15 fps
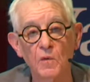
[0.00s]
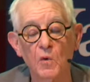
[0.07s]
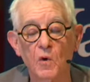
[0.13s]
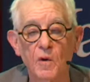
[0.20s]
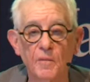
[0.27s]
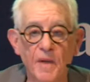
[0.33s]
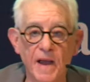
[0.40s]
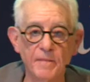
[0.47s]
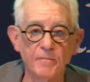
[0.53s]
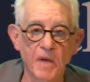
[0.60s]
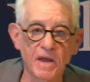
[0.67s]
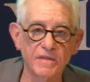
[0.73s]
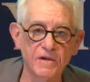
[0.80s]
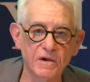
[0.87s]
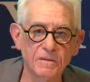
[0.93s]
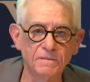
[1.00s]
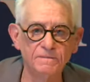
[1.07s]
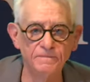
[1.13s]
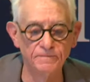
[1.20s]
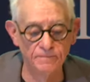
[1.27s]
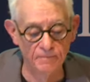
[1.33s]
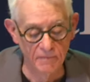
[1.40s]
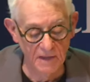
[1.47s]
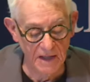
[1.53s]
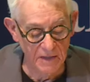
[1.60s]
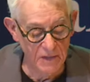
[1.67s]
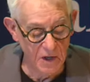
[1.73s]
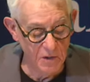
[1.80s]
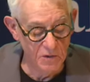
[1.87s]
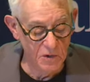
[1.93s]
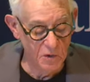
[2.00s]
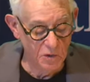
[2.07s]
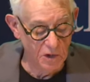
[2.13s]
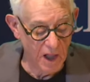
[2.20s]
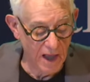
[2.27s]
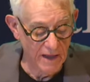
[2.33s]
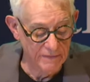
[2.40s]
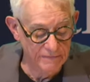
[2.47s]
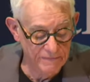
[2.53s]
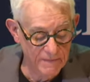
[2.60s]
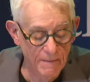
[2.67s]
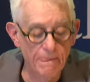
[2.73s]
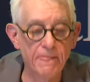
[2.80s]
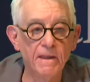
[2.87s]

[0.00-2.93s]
or my mother in their new life.